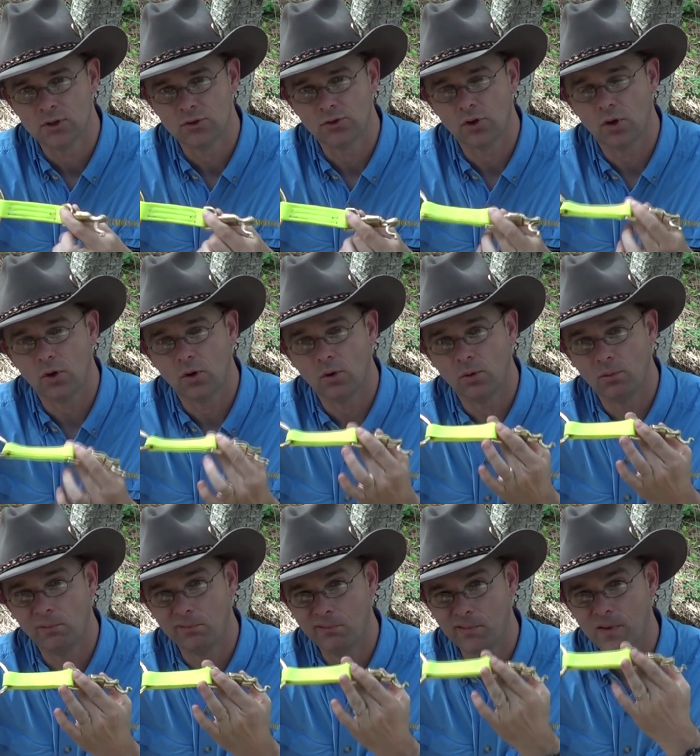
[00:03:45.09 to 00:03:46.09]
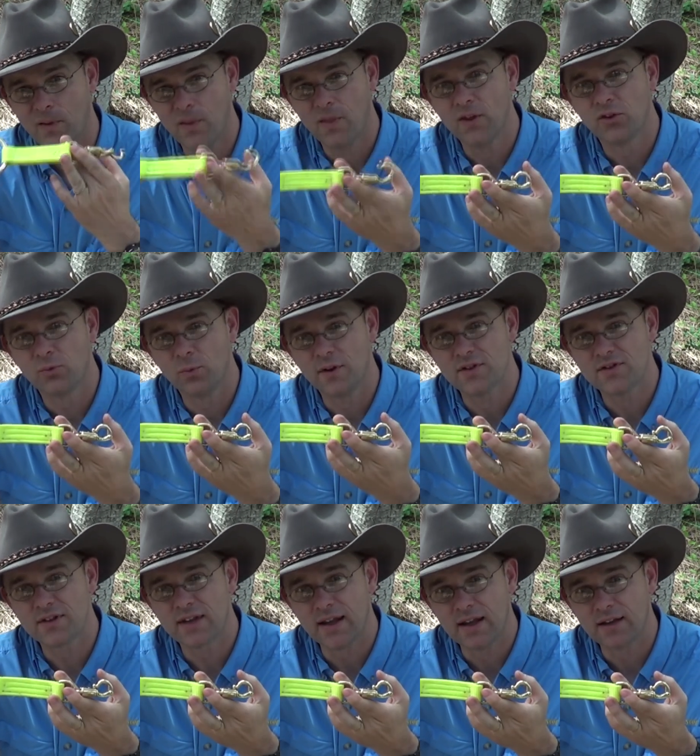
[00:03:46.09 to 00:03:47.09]
So this
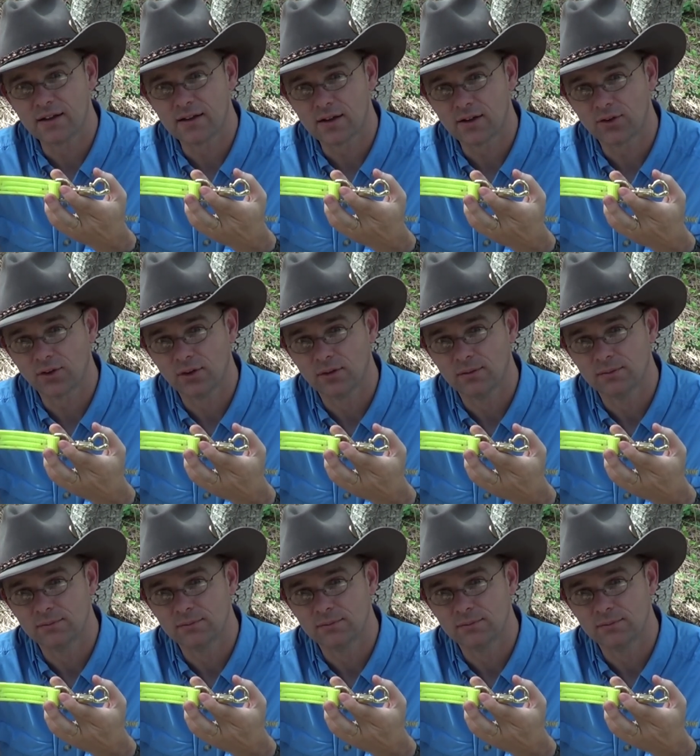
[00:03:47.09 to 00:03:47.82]
wins the candy test.